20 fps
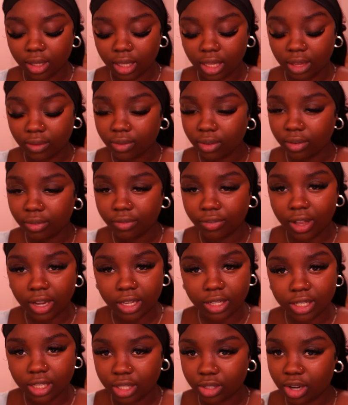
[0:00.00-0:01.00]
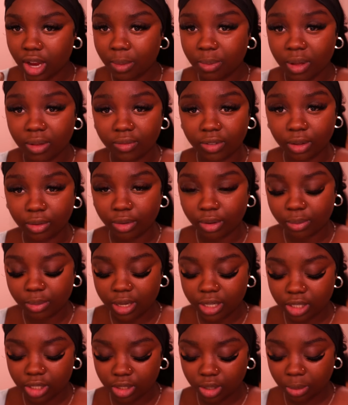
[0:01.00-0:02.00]
even fell into the trap of liquid
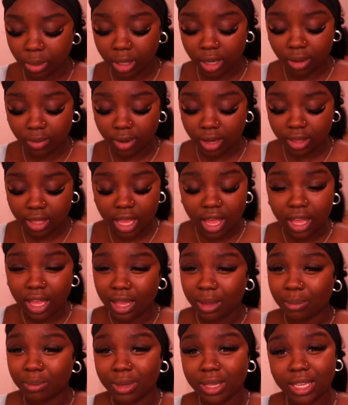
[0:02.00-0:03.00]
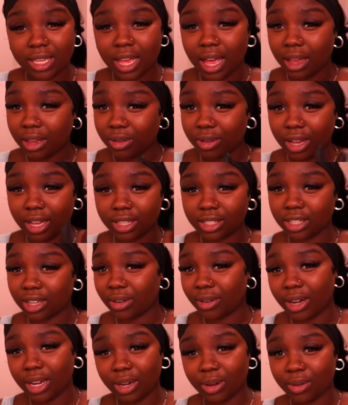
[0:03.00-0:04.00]
blushes to begin with, you guys
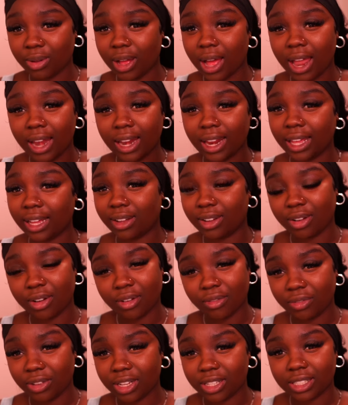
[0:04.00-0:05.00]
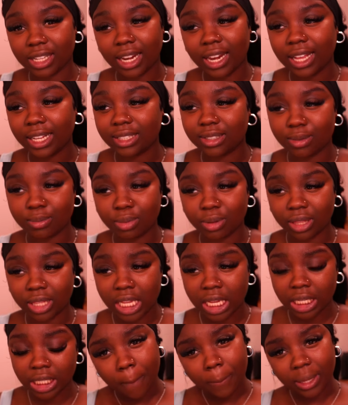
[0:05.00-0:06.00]
already know I like communes, I like simple
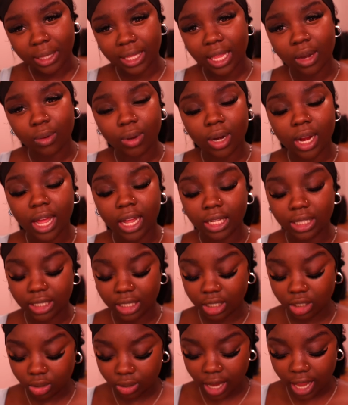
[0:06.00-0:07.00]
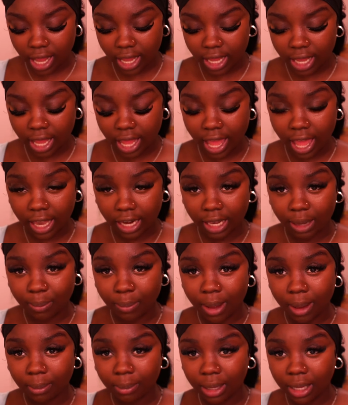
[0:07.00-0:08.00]
things. But then when I did try it and
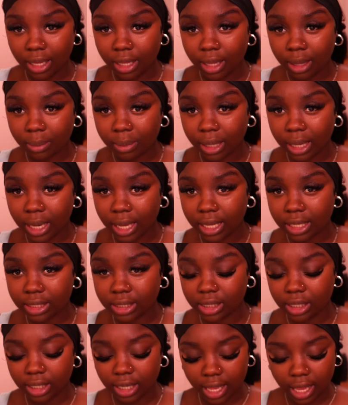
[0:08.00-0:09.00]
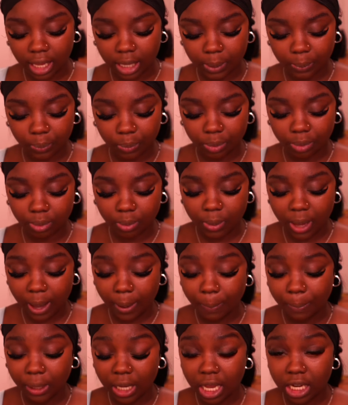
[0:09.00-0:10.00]
my makeup lasted like, my
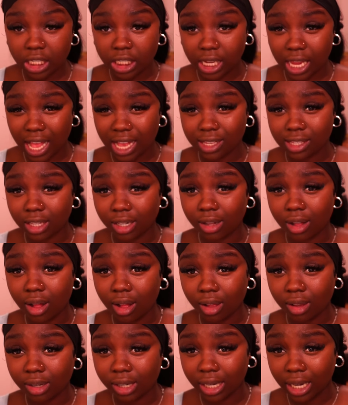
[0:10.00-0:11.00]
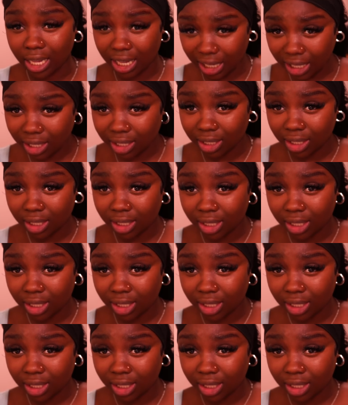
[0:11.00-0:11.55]
blush lasted all night.